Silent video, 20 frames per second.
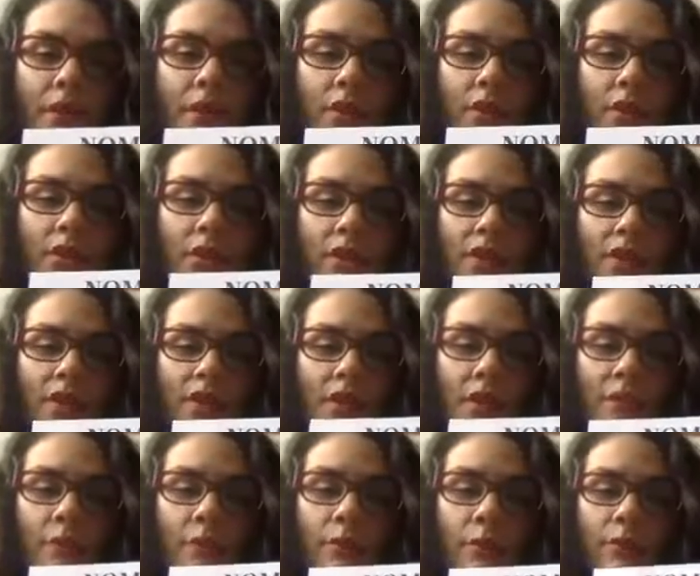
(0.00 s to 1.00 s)
You can
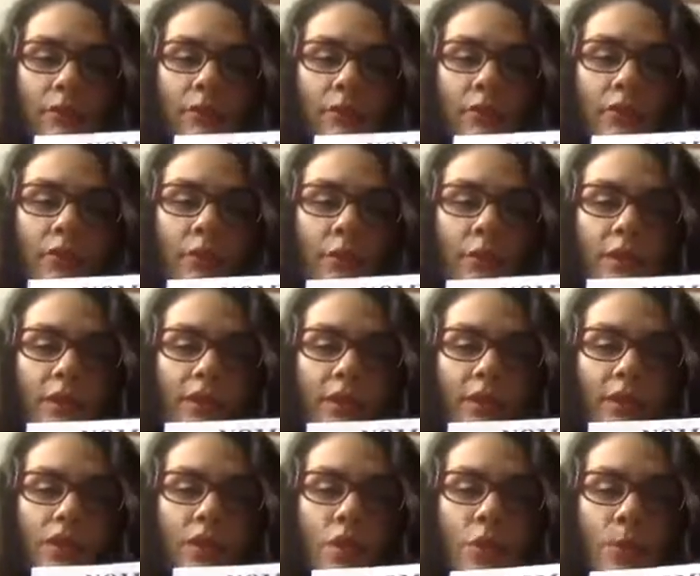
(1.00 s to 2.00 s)
see the plural form
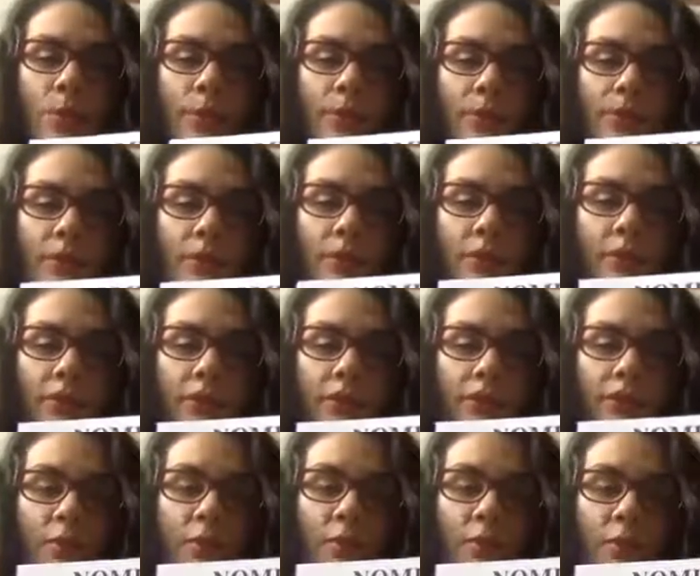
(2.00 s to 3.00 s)
here, su. The
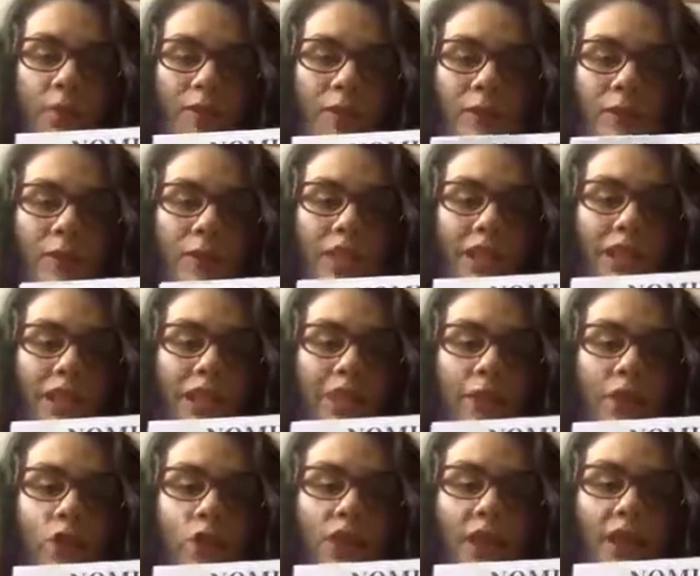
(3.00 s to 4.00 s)
first one was
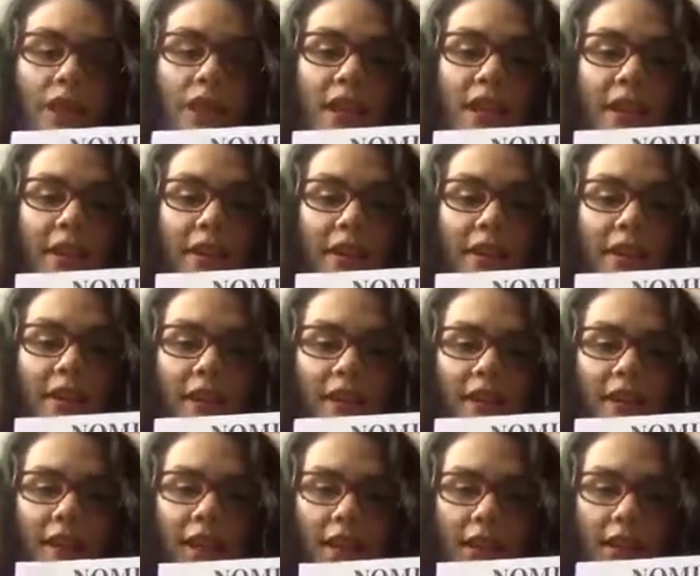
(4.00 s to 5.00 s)
pivo je
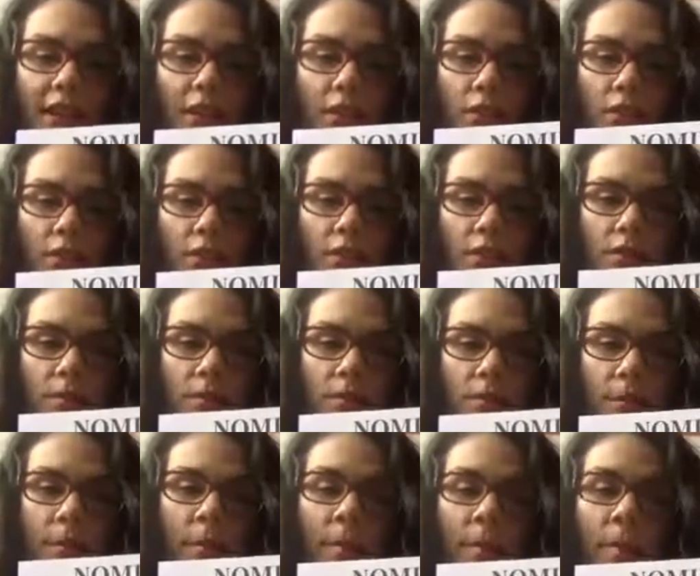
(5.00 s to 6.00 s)
hladno.
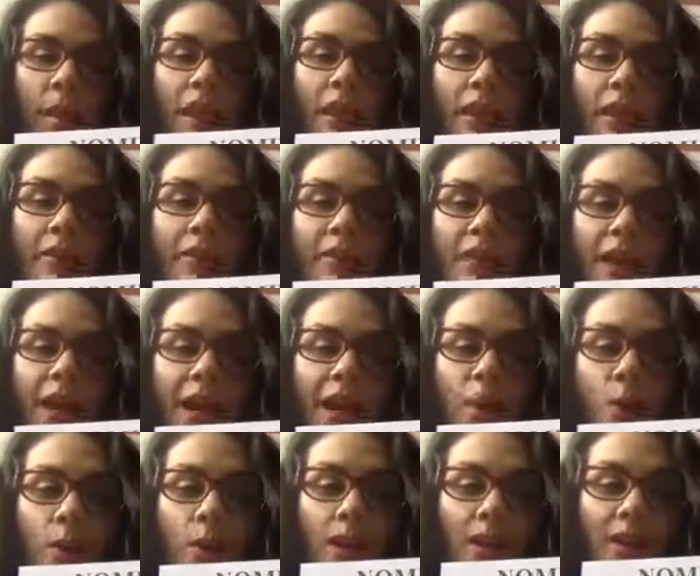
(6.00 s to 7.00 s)
And
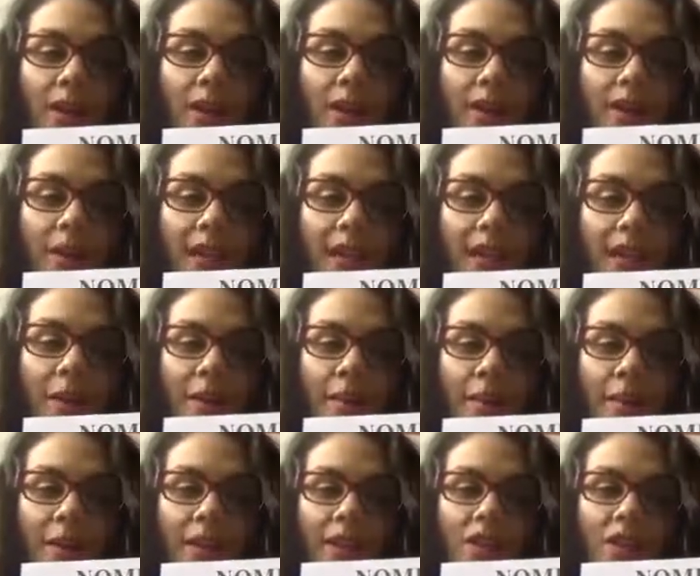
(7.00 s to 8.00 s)
now we are
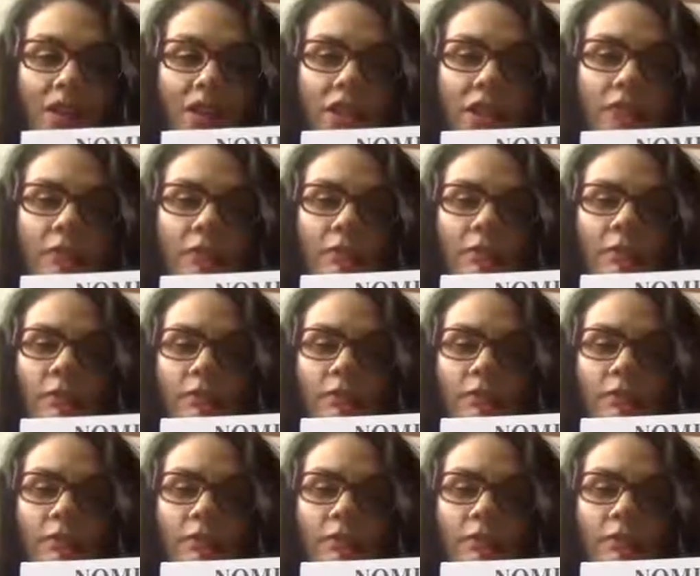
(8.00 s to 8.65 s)
again matching.